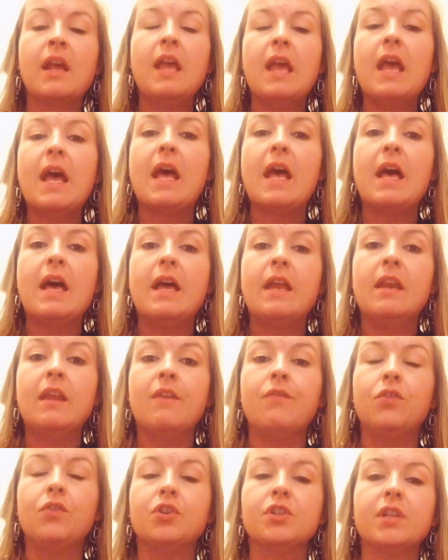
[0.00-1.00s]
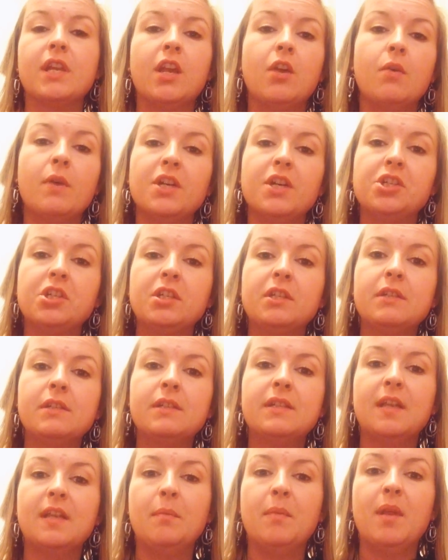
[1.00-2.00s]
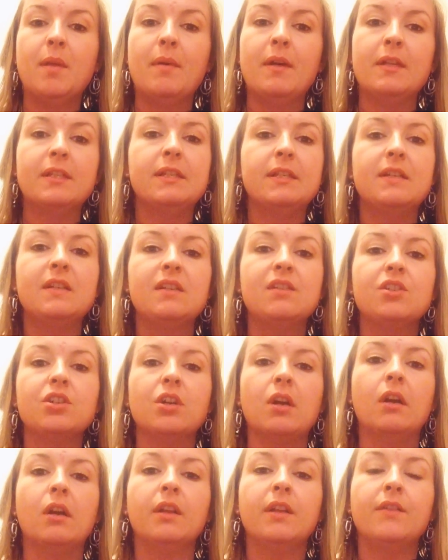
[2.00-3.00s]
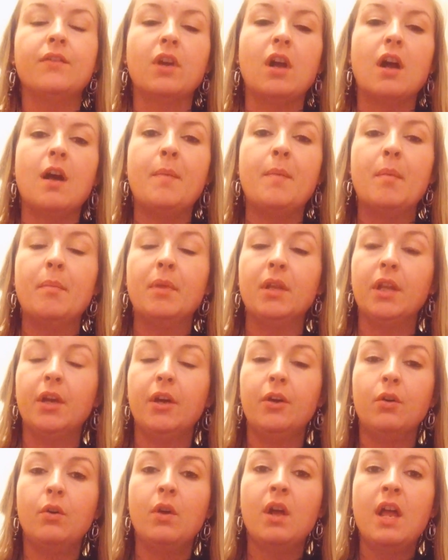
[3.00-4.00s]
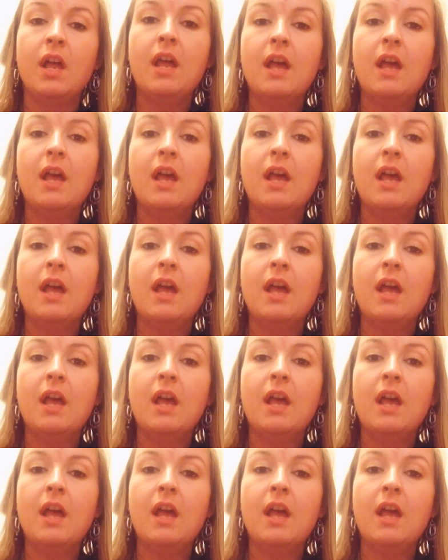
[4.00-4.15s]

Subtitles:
And if there's any questions, send me a message or leave a comment below.